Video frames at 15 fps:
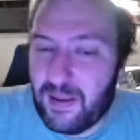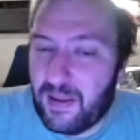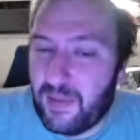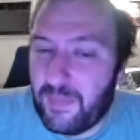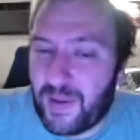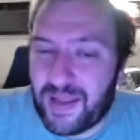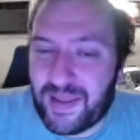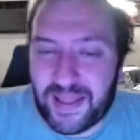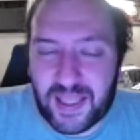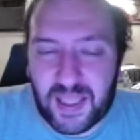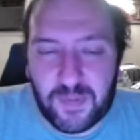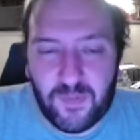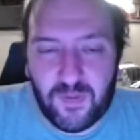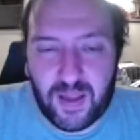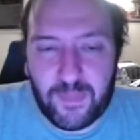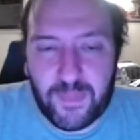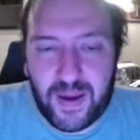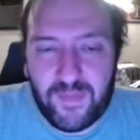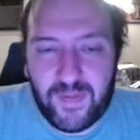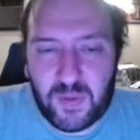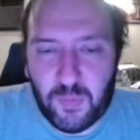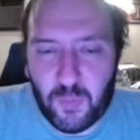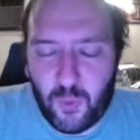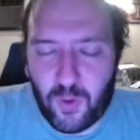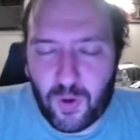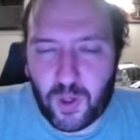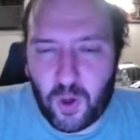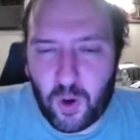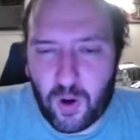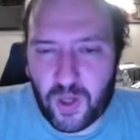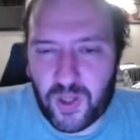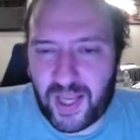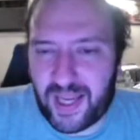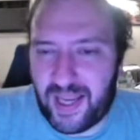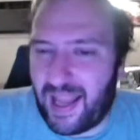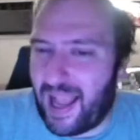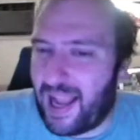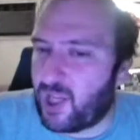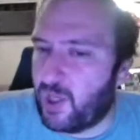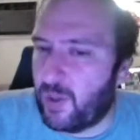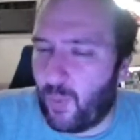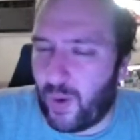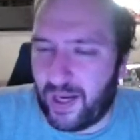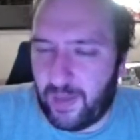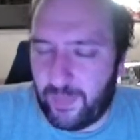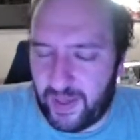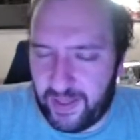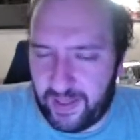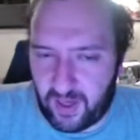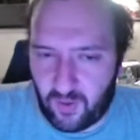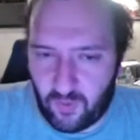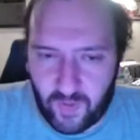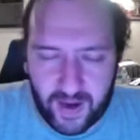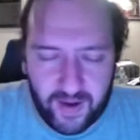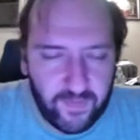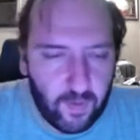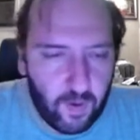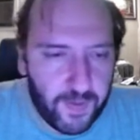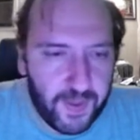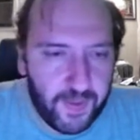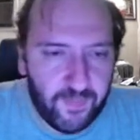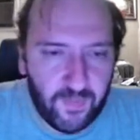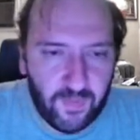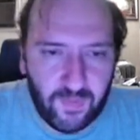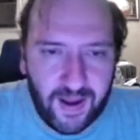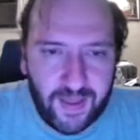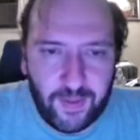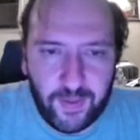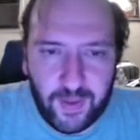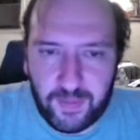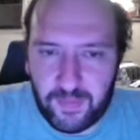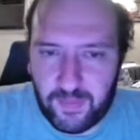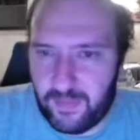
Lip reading: but I think this really benefits more cards that can actually wind up in the graveyard rather than